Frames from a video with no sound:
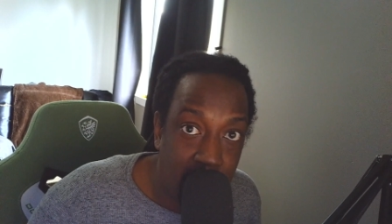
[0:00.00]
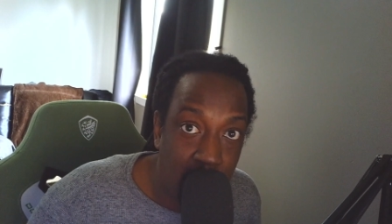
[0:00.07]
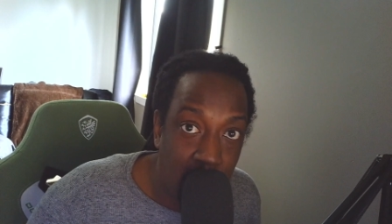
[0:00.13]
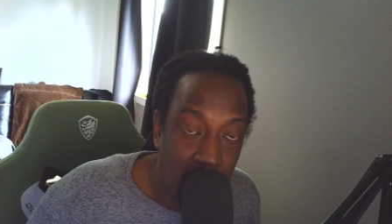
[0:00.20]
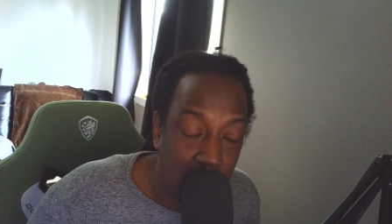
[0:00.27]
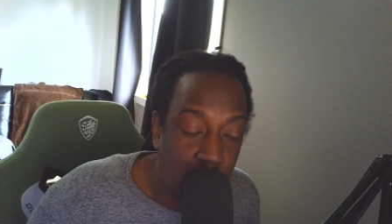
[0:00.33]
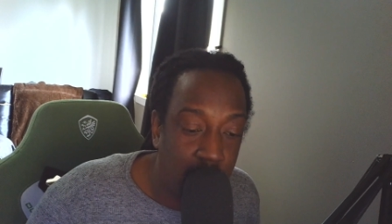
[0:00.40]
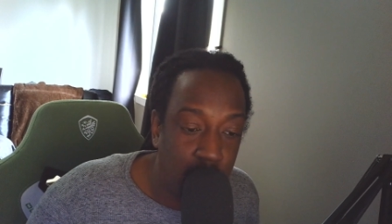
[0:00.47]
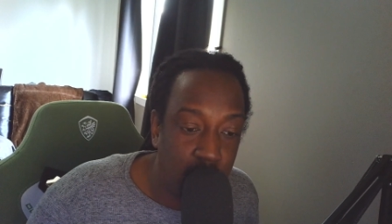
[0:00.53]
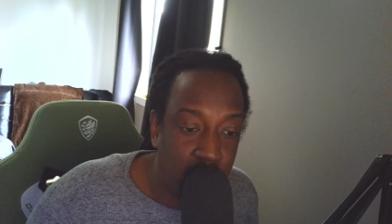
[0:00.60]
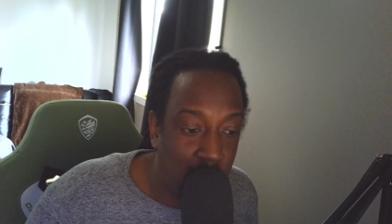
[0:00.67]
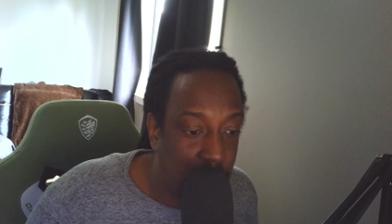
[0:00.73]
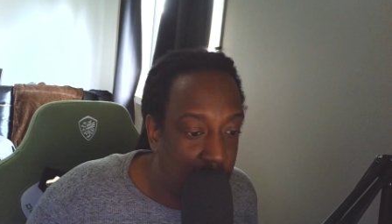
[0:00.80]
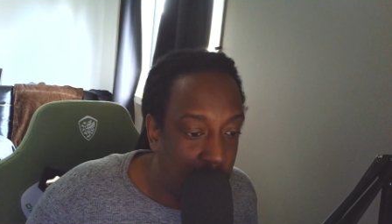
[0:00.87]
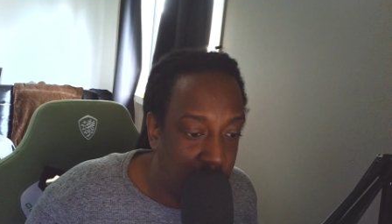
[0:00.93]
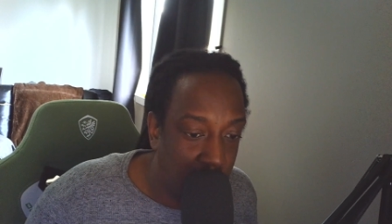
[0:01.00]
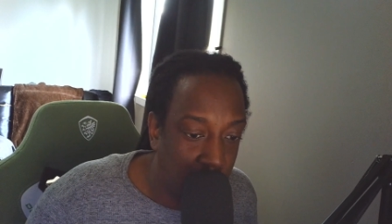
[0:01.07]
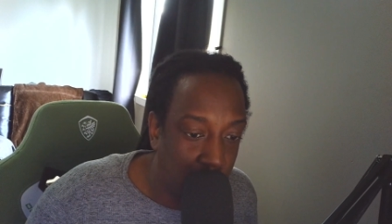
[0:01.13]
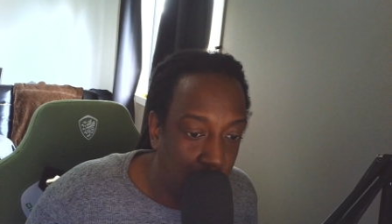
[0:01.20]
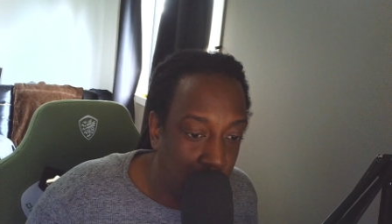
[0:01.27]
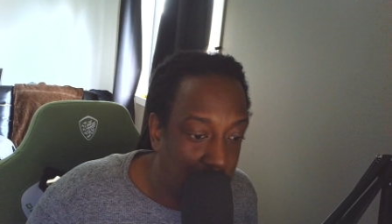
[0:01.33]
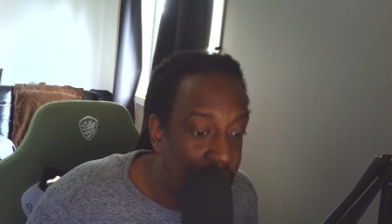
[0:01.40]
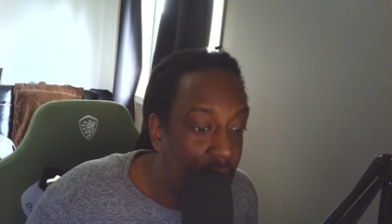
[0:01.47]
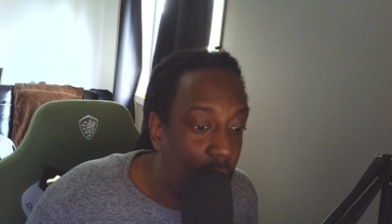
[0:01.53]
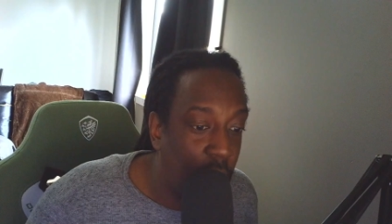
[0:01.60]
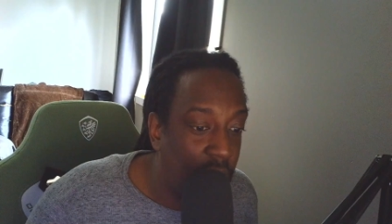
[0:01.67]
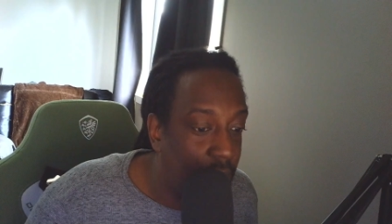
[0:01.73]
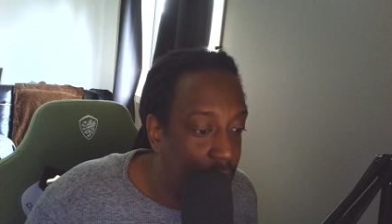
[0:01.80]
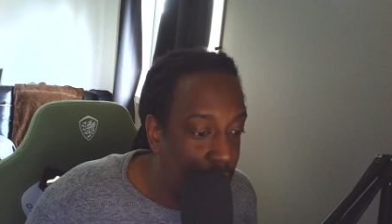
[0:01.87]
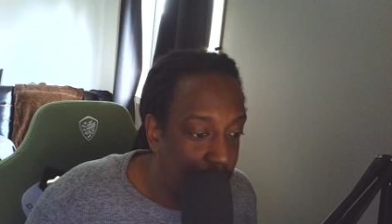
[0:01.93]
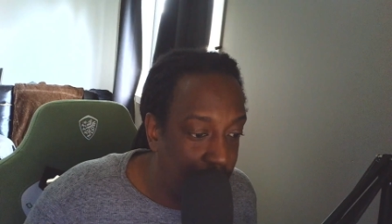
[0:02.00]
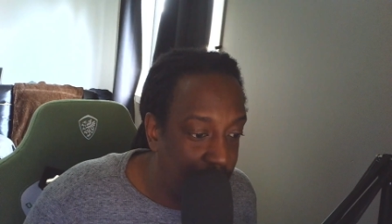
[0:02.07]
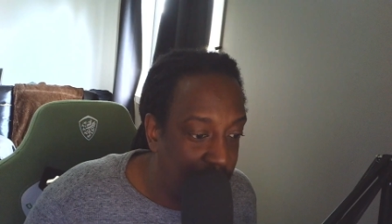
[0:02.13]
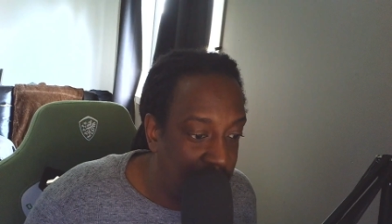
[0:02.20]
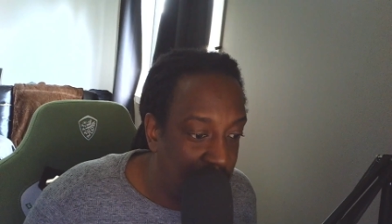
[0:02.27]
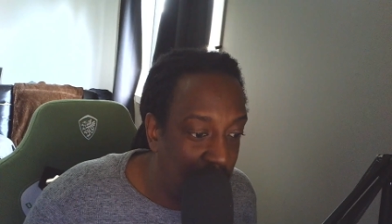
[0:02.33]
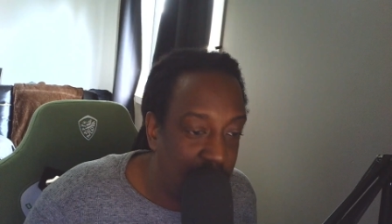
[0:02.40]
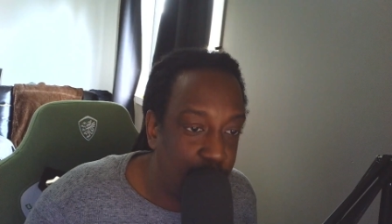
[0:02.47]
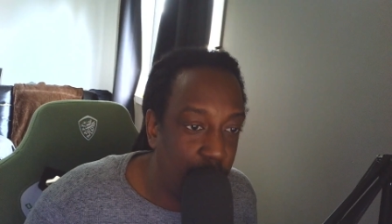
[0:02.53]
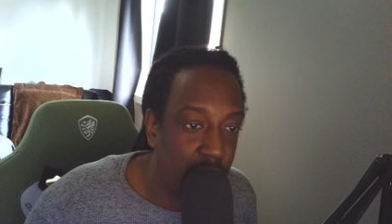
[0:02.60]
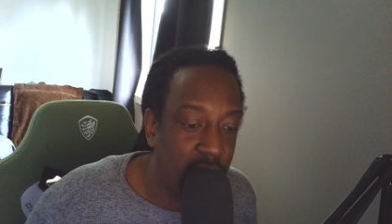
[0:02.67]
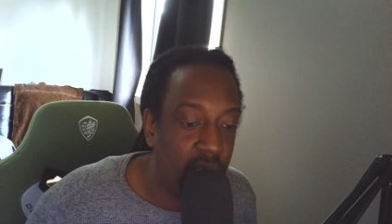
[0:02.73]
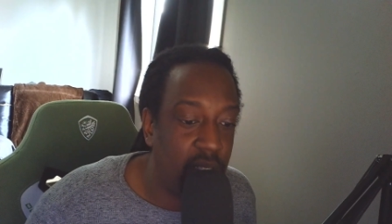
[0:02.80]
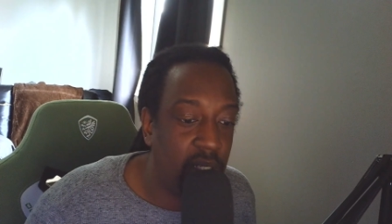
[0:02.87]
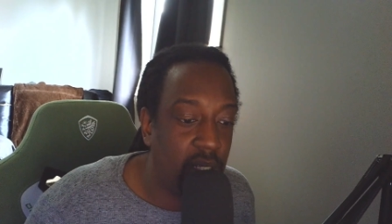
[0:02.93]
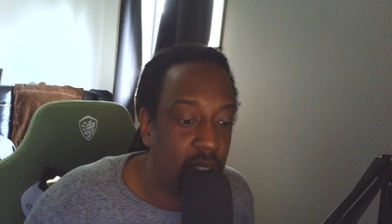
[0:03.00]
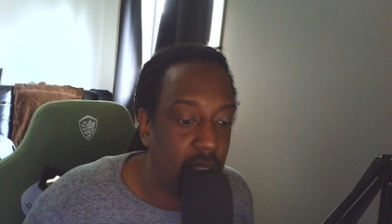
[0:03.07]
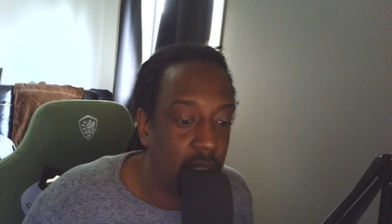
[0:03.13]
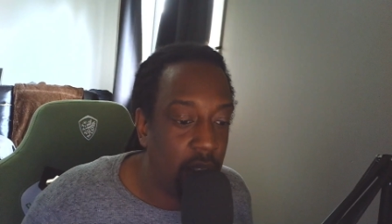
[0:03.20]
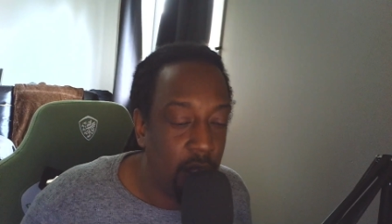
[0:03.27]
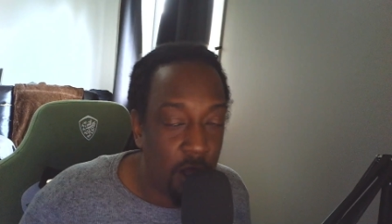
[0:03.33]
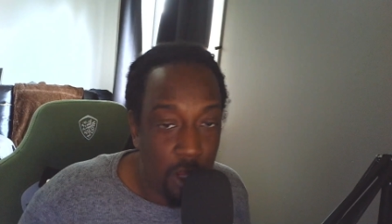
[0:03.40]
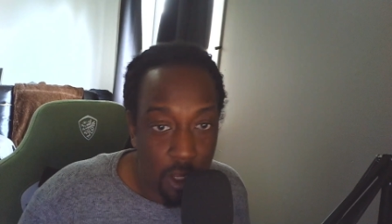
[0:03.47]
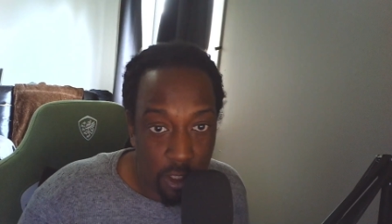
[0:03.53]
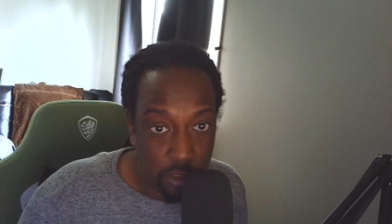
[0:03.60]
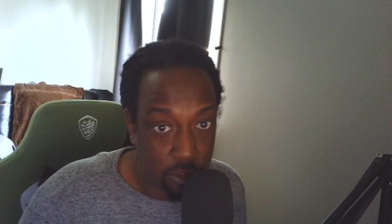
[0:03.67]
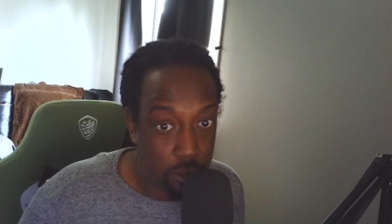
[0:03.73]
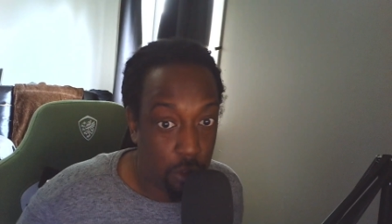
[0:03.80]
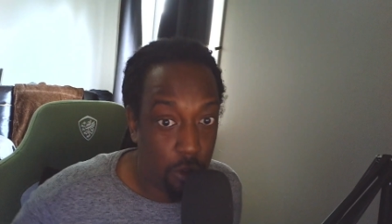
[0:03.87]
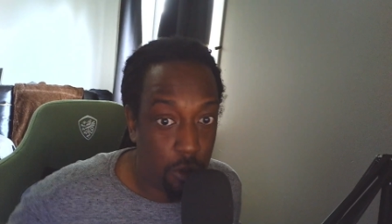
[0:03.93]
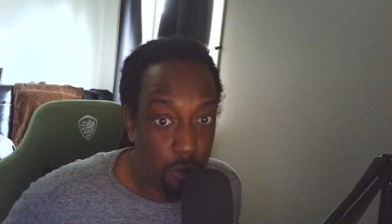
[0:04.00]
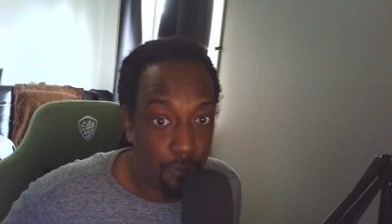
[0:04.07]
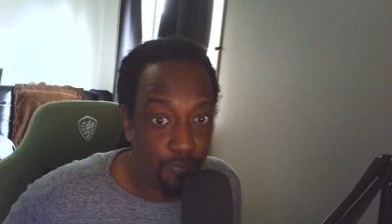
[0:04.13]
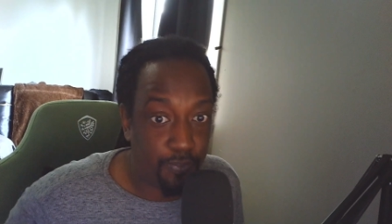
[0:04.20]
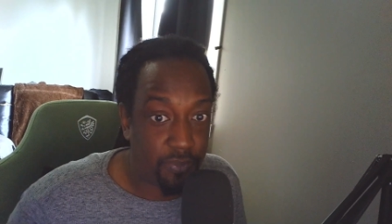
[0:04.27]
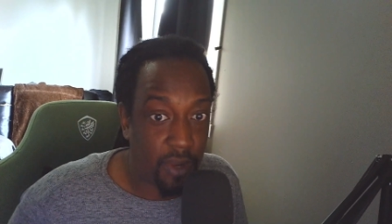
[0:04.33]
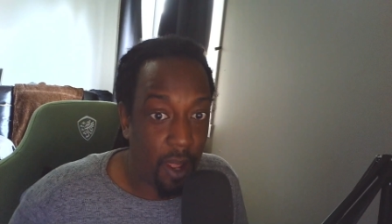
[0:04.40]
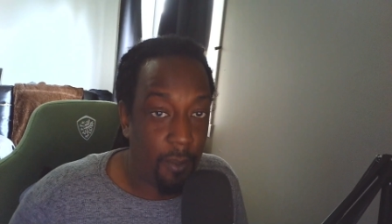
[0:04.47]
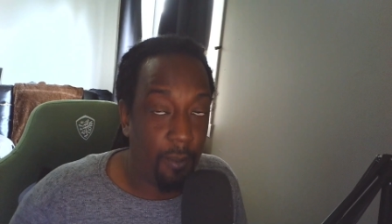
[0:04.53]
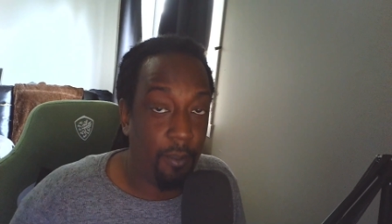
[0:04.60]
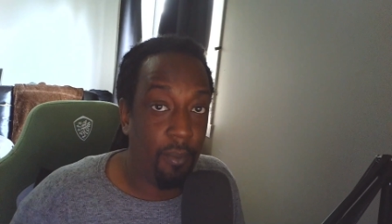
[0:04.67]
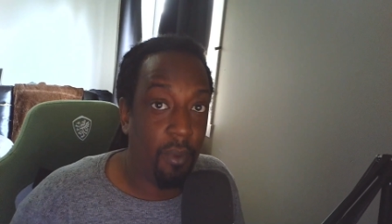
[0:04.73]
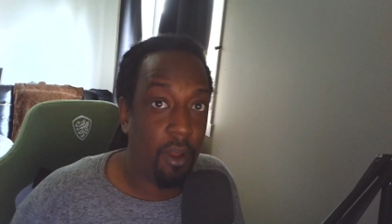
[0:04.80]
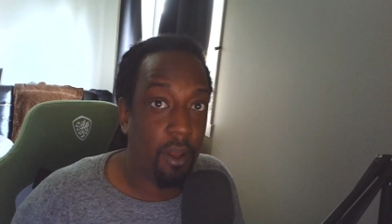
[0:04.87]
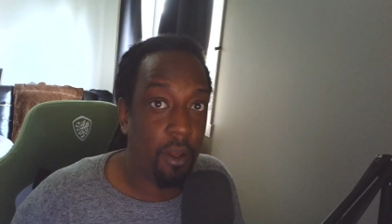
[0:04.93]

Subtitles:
Like it was another win that we desperately needed. So I'm